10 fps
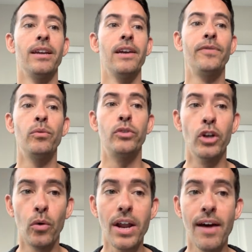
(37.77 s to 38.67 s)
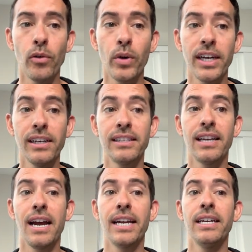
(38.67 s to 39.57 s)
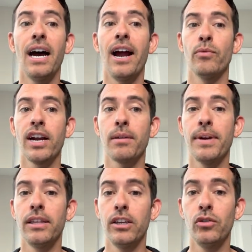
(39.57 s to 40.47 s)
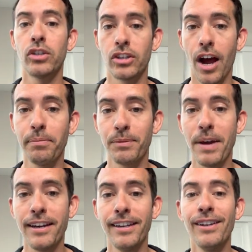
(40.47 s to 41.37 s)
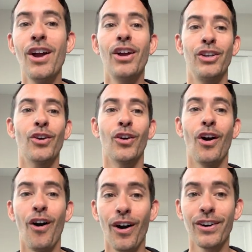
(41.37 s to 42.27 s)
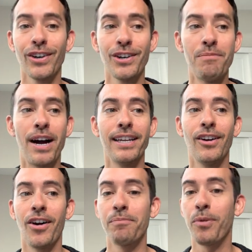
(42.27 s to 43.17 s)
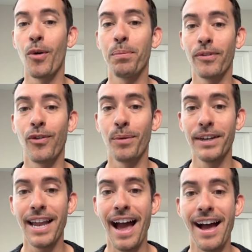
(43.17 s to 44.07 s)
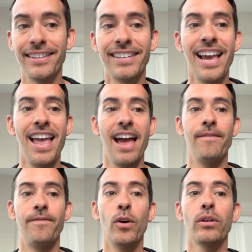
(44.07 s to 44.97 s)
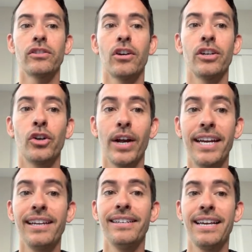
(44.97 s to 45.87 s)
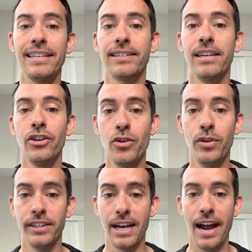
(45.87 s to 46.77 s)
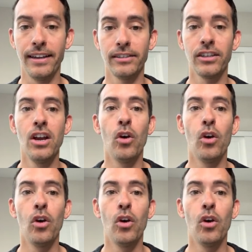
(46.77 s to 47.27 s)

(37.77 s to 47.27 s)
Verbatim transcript: If you don't have a winning design, I recommend that you stop spending your hard earned money on poor performing ads and focus on creating and testing new designs.